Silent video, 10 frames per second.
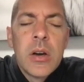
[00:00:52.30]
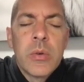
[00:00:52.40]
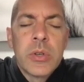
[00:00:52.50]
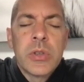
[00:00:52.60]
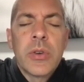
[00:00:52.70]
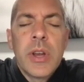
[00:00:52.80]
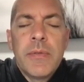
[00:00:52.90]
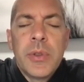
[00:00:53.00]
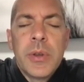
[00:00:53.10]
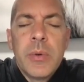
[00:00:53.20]
we're so
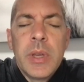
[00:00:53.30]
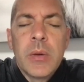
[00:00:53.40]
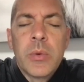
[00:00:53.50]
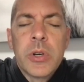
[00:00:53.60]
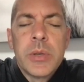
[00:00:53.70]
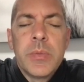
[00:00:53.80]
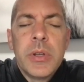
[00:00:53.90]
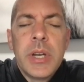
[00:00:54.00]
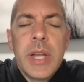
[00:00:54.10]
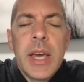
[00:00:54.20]
grateful that we can worship you
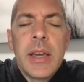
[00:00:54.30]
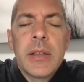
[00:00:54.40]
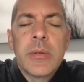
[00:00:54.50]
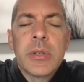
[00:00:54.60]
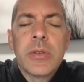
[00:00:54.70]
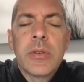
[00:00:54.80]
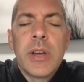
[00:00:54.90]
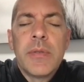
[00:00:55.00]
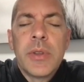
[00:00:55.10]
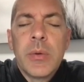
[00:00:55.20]
today. We're so
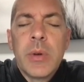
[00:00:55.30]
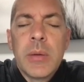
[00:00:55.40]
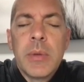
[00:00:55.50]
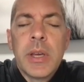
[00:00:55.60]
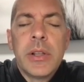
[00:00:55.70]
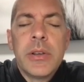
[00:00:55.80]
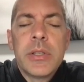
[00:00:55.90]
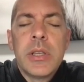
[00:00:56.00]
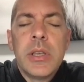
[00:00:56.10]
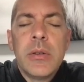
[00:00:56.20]
grateful that we can be close
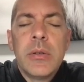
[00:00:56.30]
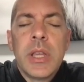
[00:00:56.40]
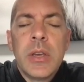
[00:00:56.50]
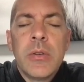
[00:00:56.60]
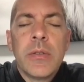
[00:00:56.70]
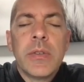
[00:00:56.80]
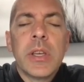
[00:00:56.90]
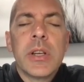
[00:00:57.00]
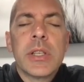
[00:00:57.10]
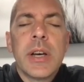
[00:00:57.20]
to you and that you reveal
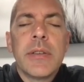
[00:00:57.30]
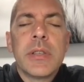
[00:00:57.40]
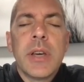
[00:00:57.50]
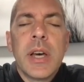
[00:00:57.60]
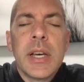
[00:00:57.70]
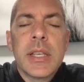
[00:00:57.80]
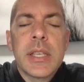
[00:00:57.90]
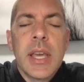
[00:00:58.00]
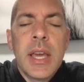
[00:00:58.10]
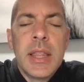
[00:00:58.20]
yourself to us
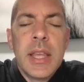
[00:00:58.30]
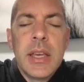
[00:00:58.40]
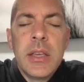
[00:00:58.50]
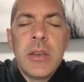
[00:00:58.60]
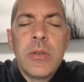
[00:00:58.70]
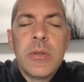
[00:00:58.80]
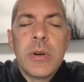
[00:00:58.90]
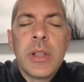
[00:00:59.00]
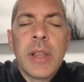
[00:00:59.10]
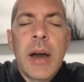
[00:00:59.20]
and that you
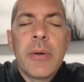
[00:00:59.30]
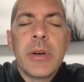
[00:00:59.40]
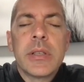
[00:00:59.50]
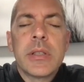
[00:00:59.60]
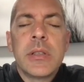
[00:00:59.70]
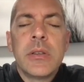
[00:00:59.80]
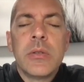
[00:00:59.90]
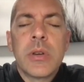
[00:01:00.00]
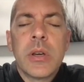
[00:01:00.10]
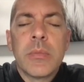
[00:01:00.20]
allow us
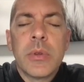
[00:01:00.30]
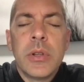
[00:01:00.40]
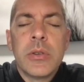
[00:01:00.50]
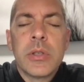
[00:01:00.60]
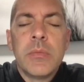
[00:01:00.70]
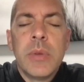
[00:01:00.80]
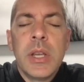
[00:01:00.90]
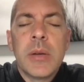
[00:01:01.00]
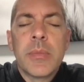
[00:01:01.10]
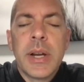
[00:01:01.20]
to come close and be
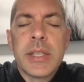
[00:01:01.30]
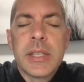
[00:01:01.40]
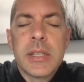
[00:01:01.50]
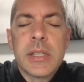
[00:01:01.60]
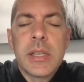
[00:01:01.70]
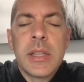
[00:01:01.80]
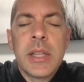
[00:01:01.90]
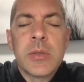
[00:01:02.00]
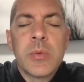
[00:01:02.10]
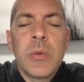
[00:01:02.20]
in your presence. And
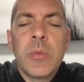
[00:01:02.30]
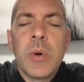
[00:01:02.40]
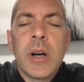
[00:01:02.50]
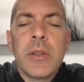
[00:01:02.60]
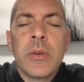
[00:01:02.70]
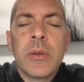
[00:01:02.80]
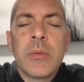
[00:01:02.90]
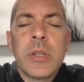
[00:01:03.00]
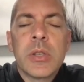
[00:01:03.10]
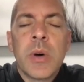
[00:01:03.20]
that's what we want, Lord.
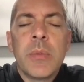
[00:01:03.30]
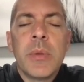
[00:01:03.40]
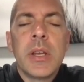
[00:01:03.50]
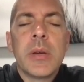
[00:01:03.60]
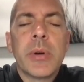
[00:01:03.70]
We just want to be in your